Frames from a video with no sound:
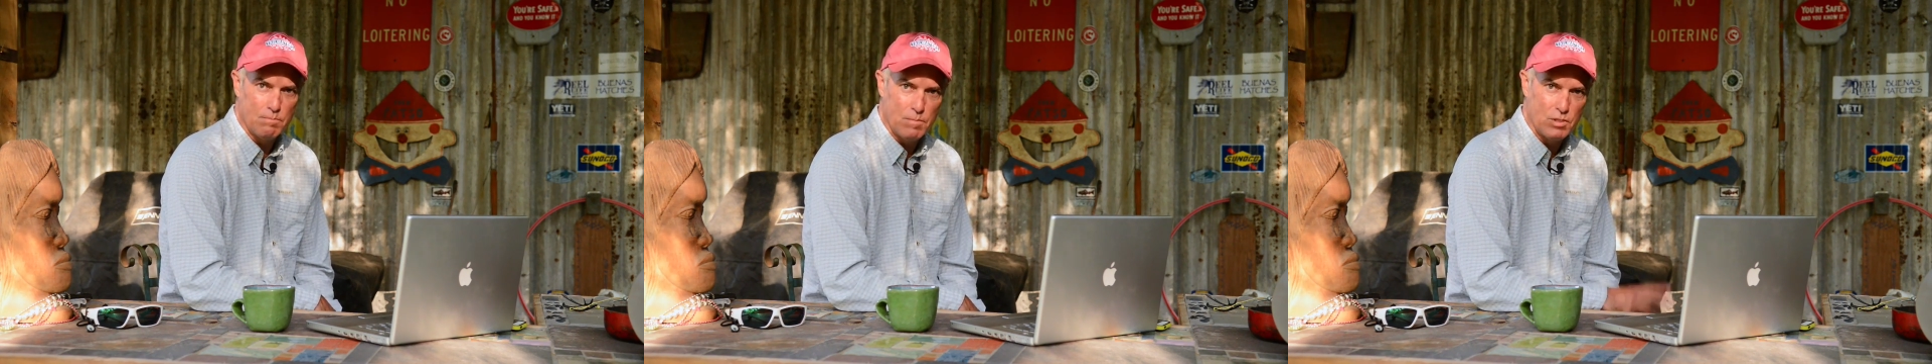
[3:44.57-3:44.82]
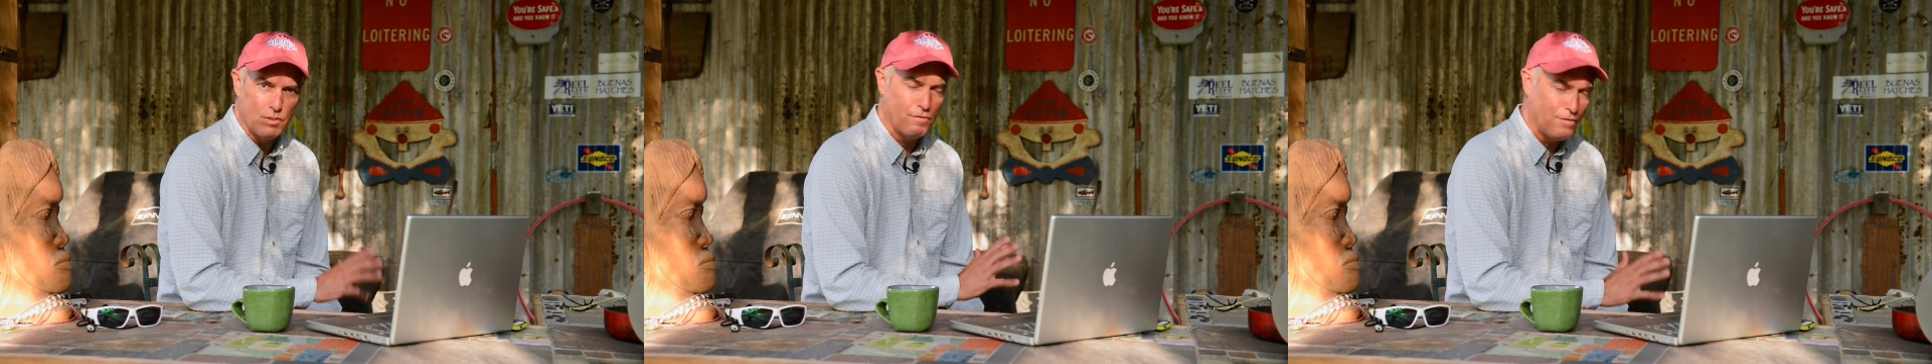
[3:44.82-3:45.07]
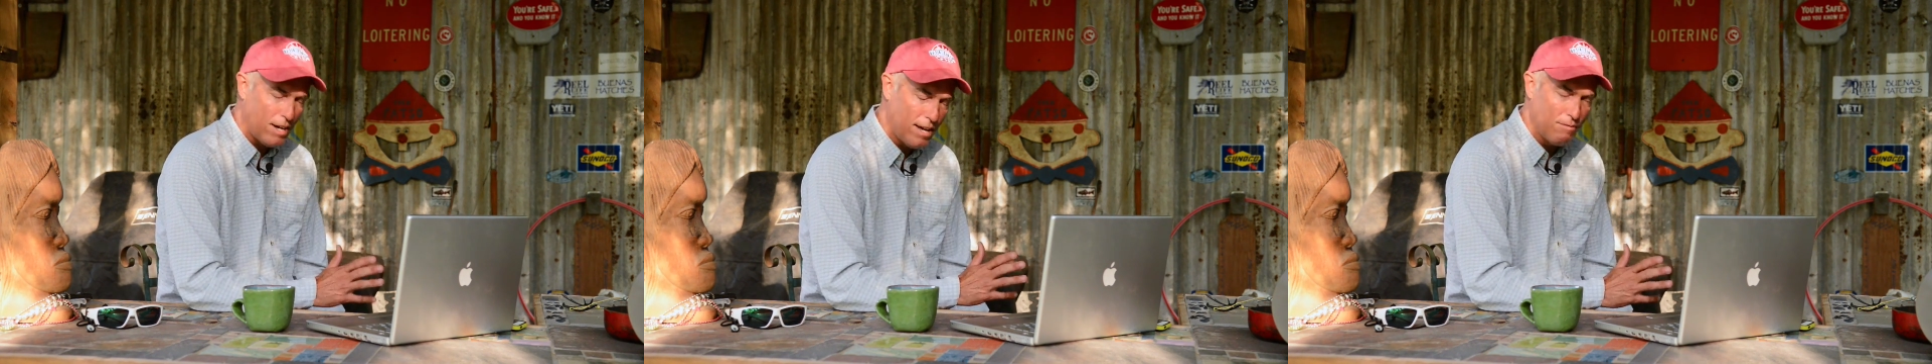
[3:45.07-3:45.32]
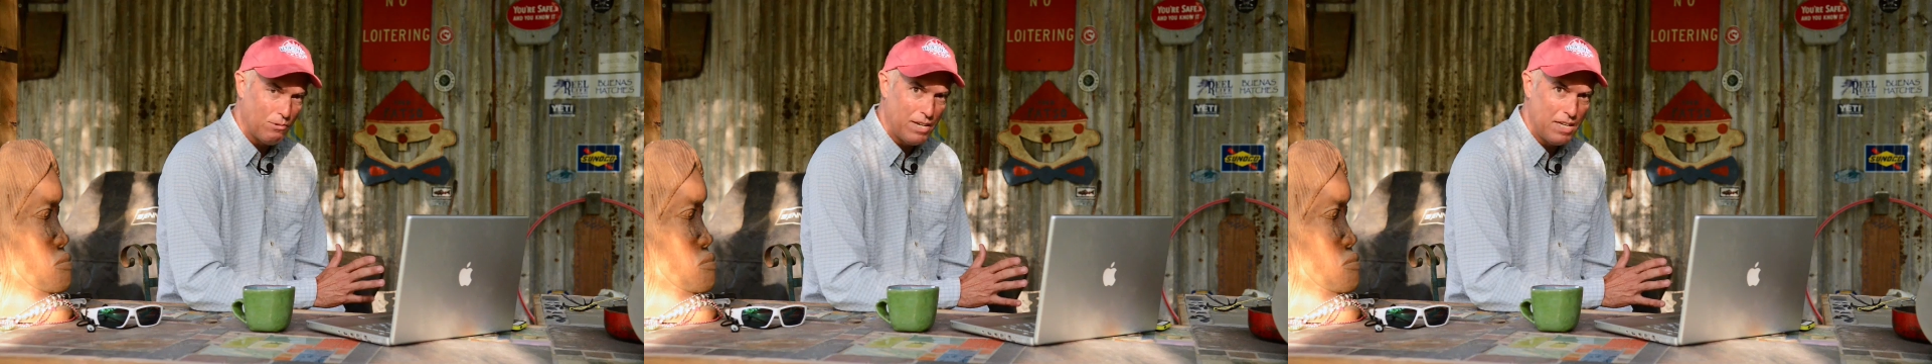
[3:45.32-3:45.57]
It's a
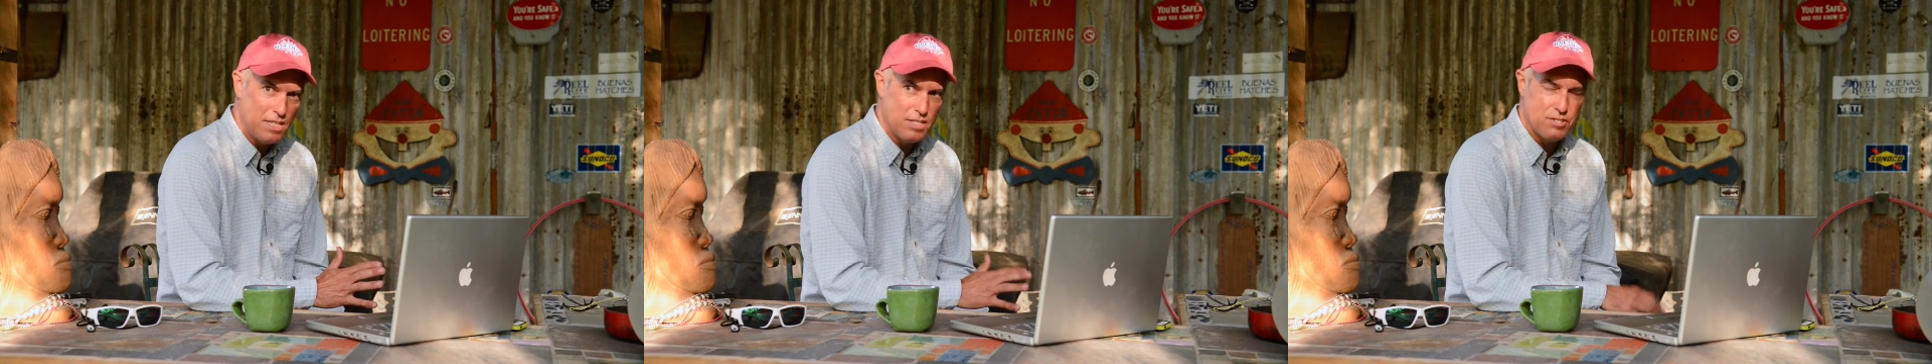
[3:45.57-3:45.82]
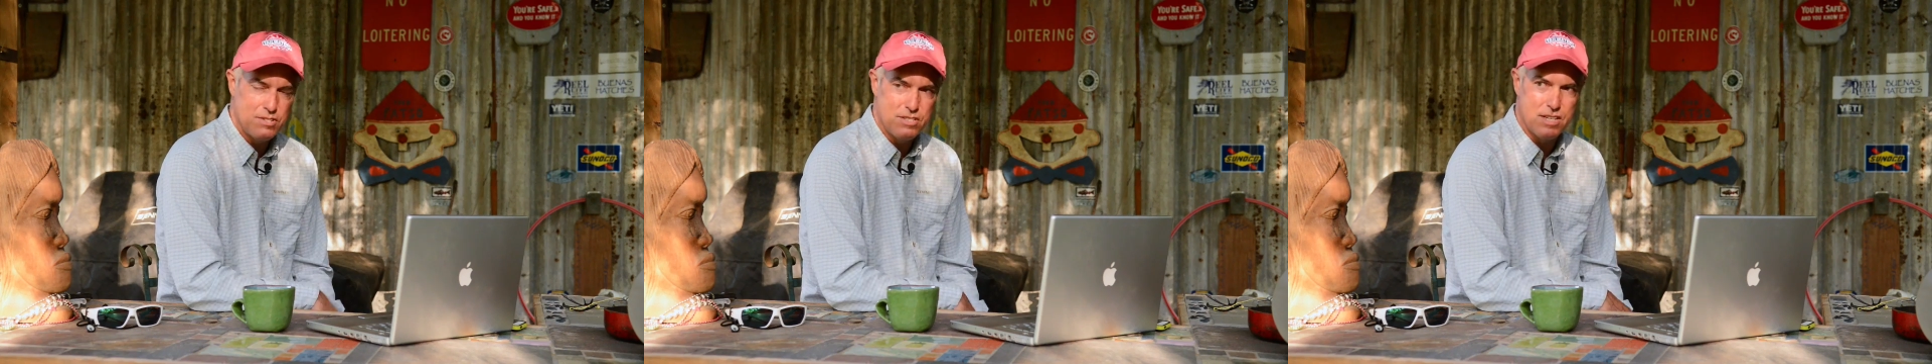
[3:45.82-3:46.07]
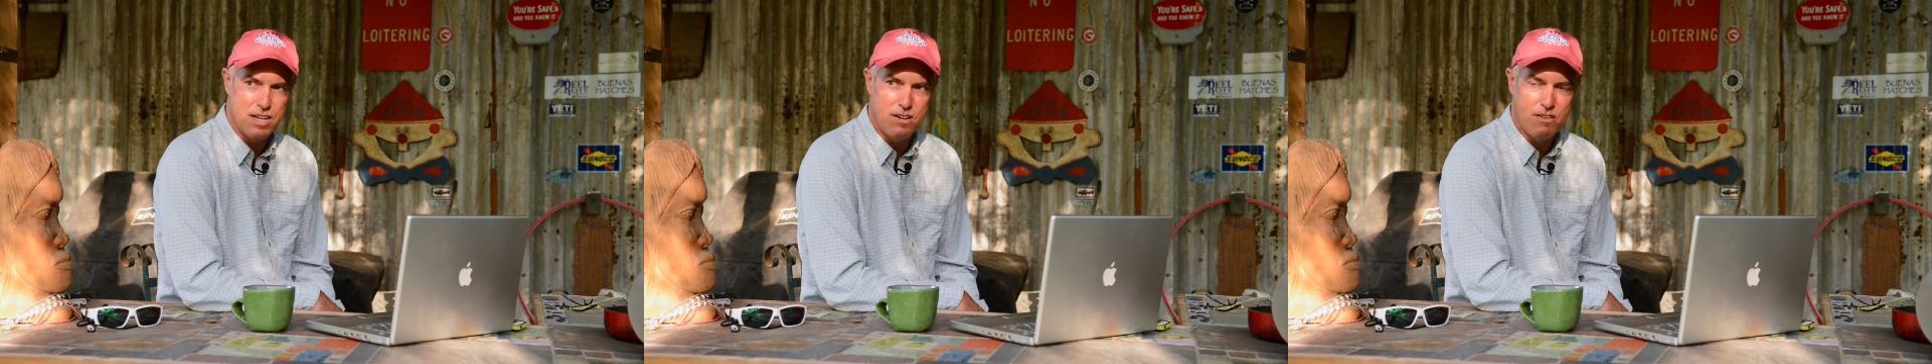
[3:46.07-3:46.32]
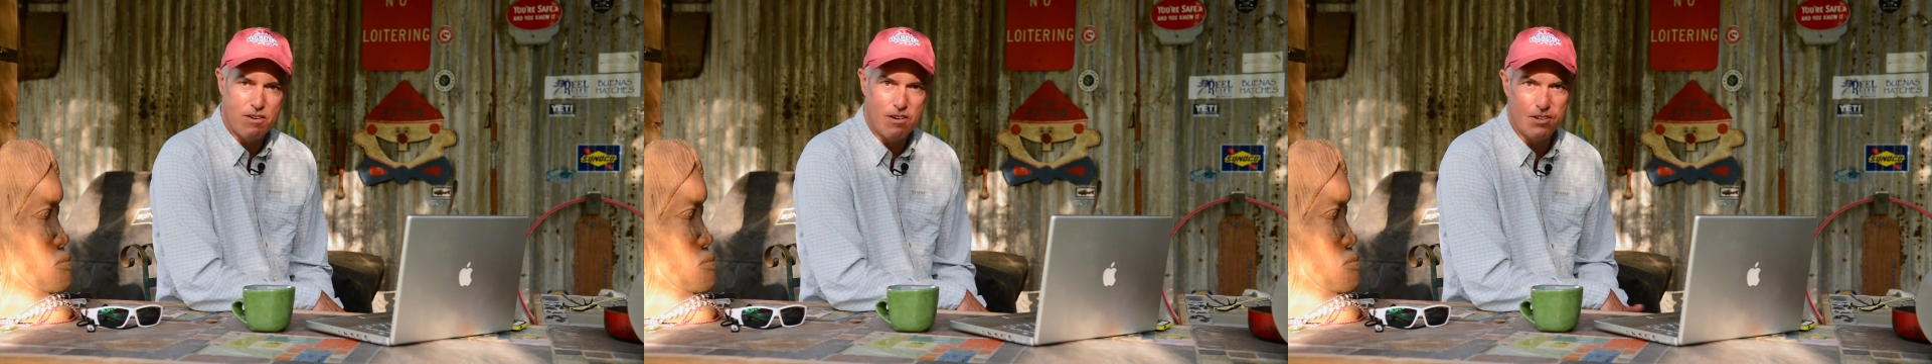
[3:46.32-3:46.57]
5/8, so it's kind
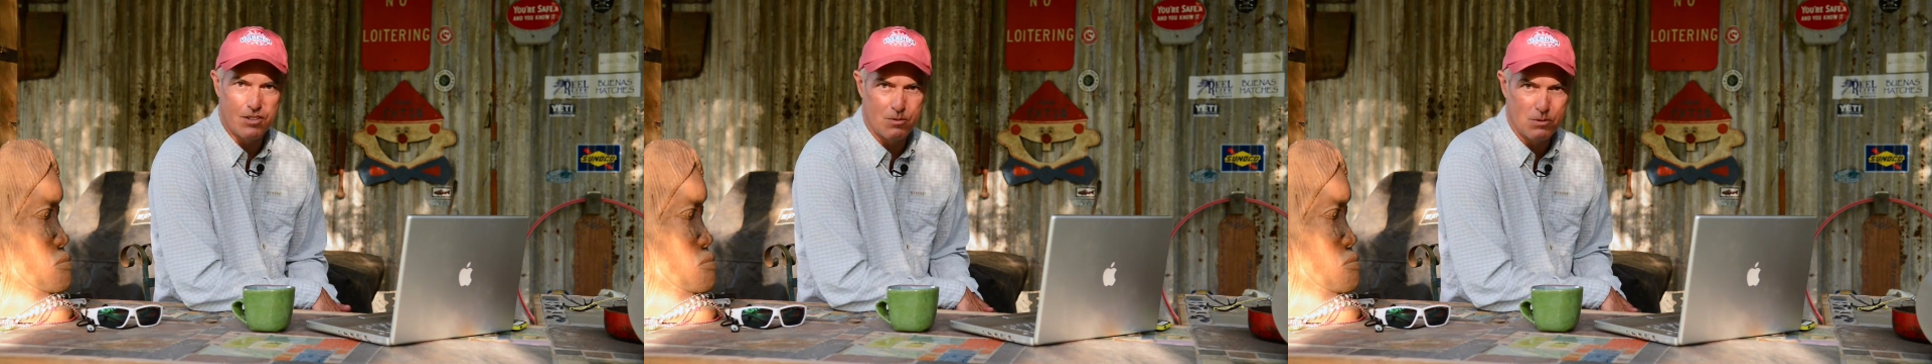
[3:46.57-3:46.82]
of hard to